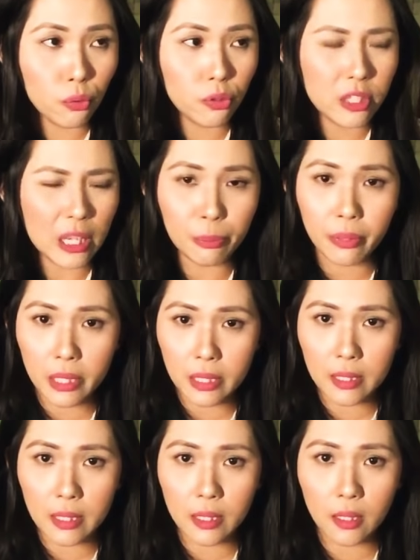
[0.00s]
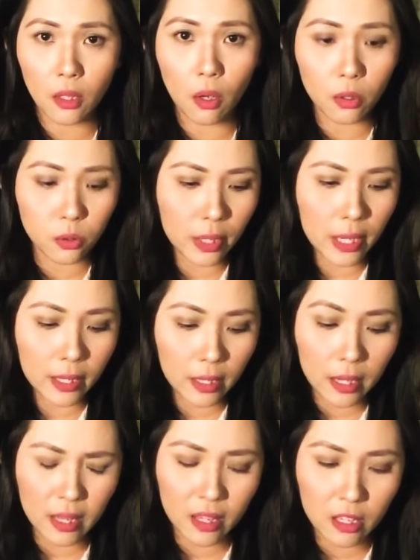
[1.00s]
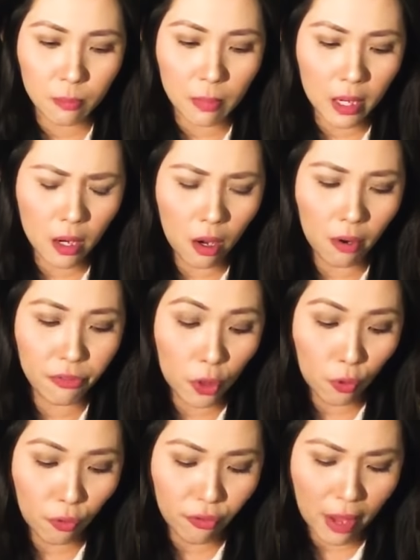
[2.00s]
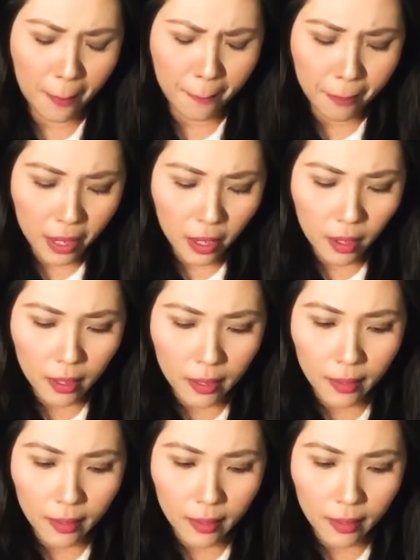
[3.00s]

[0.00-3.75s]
separate incidents altogether in this month of November.